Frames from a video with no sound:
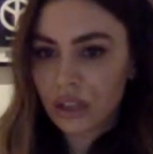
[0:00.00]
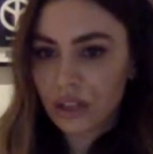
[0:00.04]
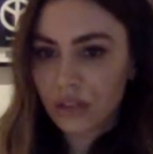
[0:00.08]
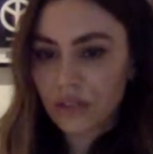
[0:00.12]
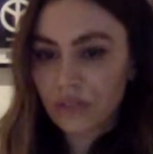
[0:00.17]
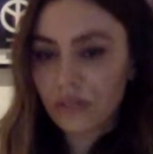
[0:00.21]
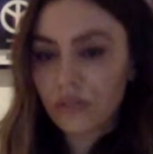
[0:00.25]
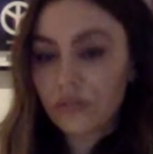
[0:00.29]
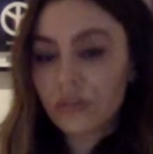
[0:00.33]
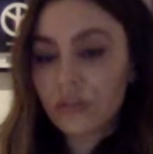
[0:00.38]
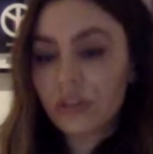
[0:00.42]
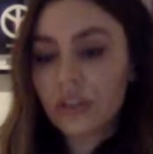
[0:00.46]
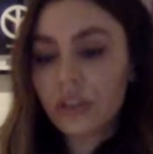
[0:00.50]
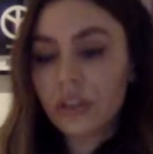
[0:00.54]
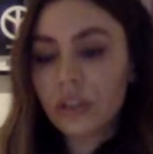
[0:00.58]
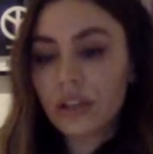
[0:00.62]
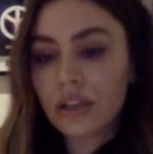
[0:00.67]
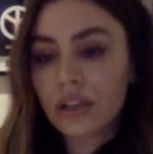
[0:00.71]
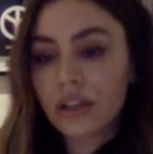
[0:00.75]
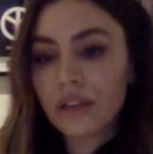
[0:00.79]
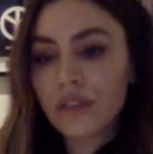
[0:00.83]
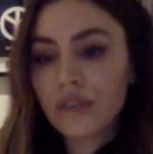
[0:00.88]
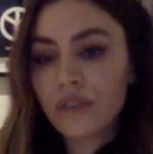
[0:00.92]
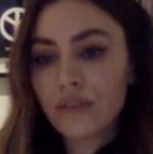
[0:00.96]
Know
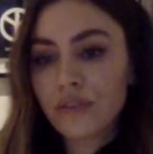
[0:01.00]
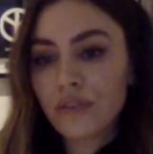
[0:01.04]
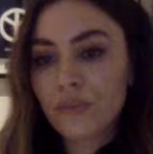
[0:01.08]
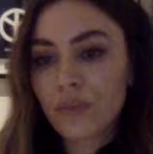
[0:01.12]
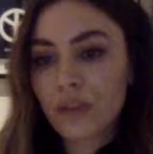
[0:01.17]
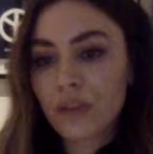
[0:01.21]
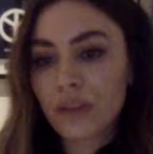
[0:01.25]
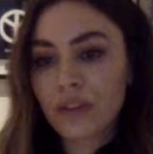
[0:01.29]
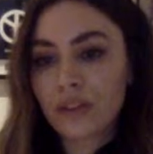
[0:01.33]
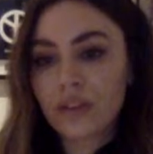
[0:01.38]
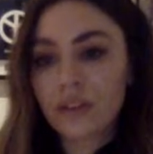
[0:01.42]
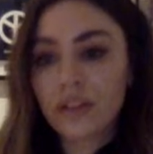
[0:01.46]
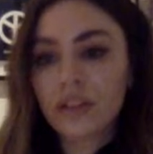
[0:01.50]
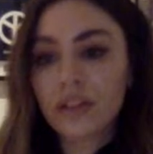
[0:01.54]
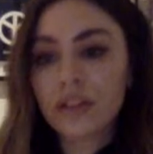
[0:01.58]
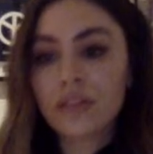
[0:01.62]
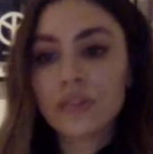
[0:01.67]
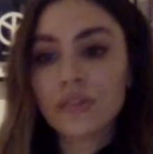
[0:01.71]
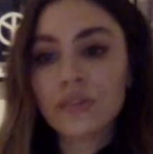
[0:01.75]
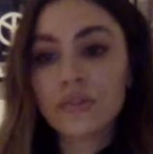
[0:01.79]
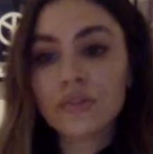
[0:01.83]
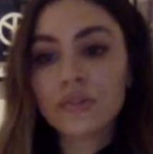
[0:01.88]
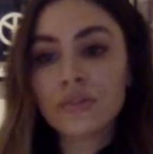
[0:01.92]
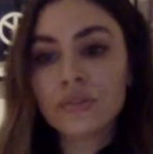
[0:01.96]
that every mile that you
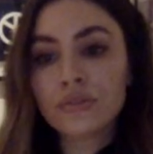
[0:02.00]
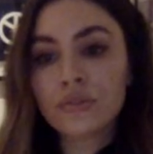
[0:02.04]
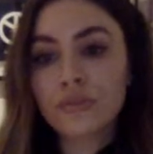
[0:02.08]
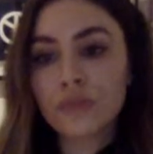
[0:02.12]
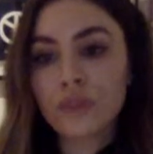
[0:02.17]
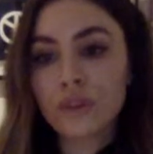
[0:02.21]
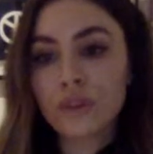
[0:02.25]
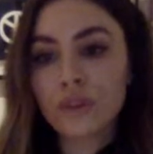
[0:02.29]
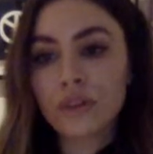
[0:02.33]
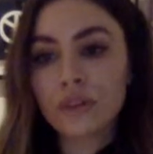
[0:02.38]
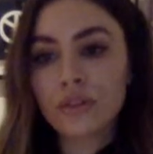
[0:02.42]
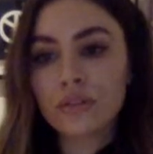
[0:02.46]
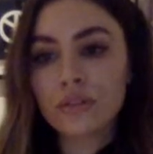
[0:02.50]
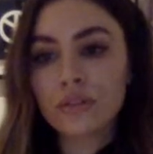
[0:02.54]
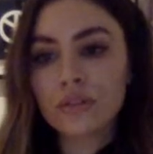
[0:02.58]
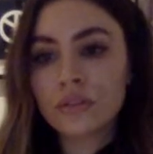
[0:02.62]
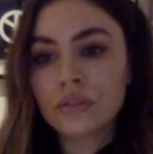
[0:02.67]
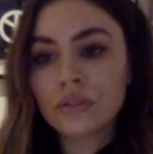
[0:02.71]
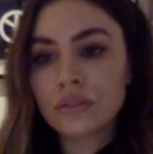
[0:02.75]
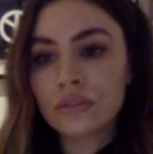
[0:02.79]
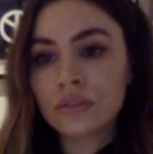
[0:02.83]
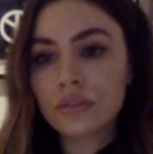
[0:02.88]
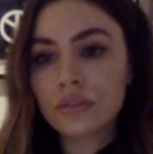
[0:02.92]
walked,